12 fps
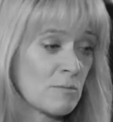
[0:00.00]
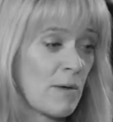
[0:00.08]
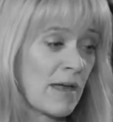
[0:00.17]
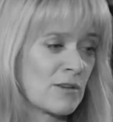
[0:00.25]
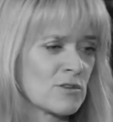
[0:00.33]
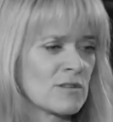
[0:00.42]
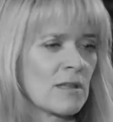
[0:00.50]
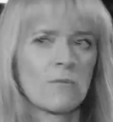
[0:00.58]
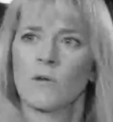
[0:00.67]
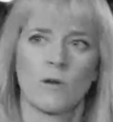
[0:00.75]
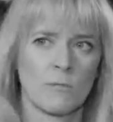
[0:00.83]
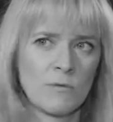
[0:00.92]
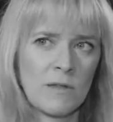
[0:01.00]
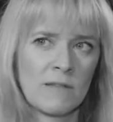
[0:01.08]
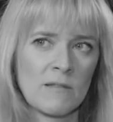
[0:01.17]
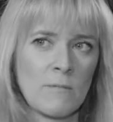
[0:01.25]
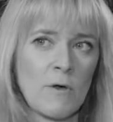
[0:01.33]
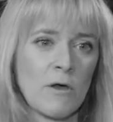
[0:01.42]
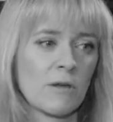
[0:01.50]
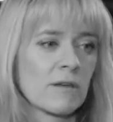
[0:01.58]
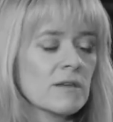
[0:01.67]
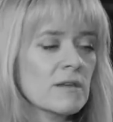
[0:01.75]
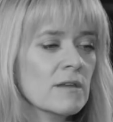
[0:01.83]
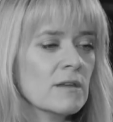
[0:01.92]
them pictures and we've got to put these in the book.
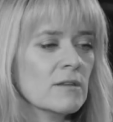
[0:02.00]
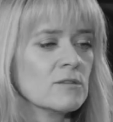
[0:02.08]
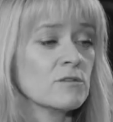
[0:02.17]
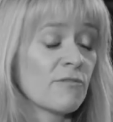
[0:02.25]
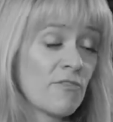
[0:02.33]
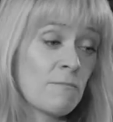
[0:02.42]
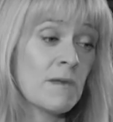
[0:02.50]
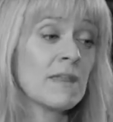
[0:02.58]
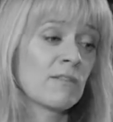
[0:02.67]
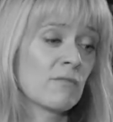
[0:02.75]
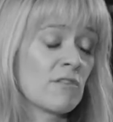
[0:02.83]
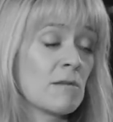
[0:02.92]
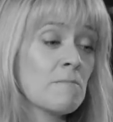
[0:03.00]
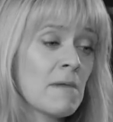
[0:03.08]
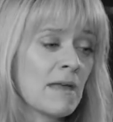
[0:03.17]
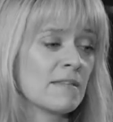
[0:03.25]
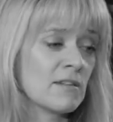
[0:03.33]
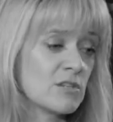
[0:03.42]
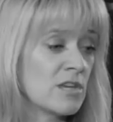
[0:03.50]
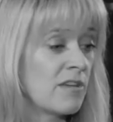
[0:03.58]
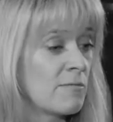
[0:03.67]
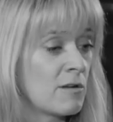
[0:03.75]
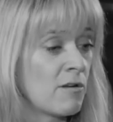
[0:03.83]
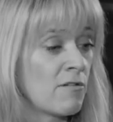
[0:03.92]
So for me, this was an amazing
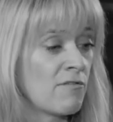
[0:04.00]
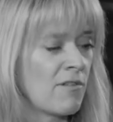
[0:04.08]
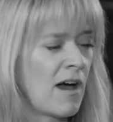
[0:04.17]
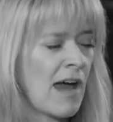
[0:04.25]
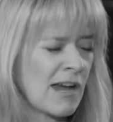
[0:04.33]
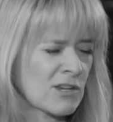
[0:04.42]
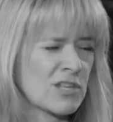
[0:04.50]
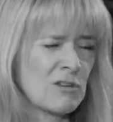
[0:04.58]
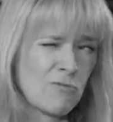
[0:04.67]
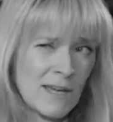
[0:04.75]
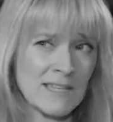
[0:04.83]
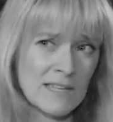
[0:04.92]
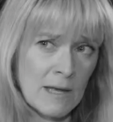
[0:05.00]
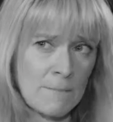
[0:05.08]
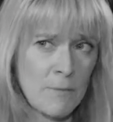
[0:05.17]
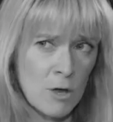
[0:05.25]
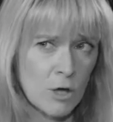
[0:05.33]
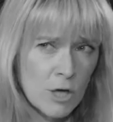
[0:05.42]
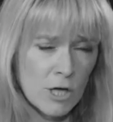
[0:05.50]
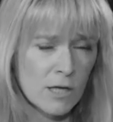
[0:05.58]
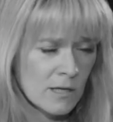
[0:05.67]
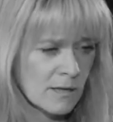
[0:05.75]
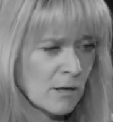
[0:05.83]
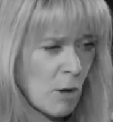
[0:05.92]
achievement of actually writing a book
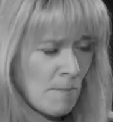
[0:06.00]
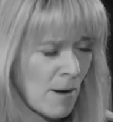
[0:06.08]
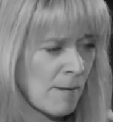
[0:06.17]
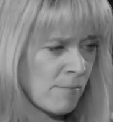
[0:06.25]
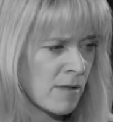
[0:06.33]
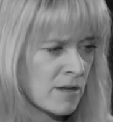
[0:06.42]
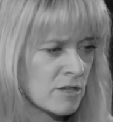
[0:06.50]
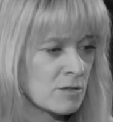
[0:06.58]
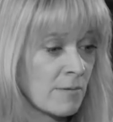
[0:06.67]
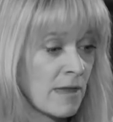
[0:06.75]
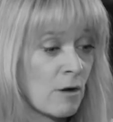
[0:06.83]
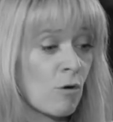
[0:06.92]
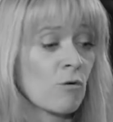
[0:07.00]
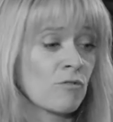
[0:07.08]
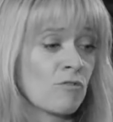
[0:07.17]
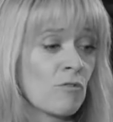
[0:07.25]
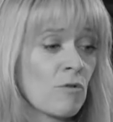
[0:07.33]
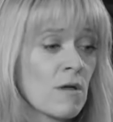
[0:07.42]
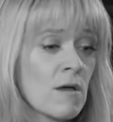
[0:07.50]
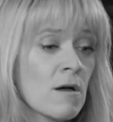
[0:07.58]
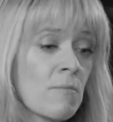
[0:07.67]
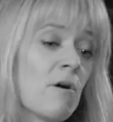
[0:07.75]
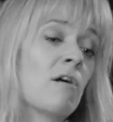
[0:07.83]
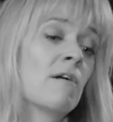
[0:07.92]
that got published, but then also
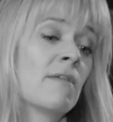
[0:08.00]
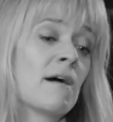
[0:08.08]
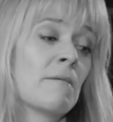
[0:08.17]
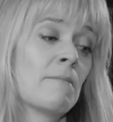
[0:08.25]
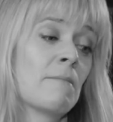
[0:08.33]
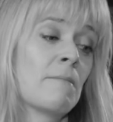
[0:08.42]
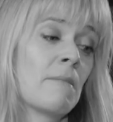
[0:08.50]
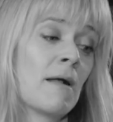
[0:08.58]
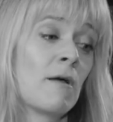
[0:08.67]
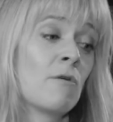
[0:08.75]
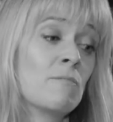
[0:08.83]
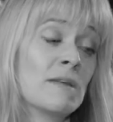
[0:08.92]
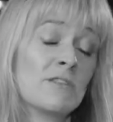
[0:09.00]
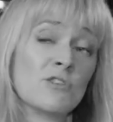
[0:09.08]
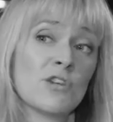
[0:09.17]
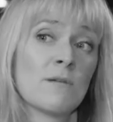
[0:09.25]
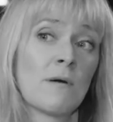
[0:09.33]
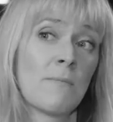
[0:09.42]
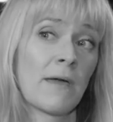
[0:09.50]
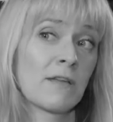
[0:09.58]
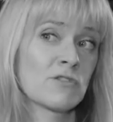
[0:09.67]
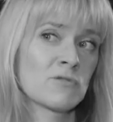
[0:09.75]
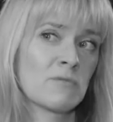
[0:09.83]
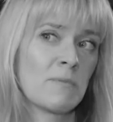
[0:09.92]
part of that allowing me to share my
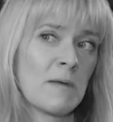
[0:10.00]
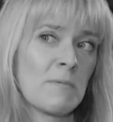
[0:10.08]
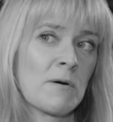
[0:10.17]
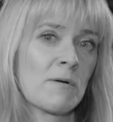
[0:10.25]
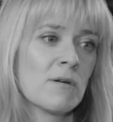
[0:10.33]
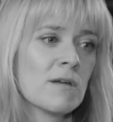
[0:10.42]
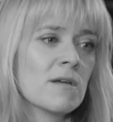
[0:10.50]
pictures with people.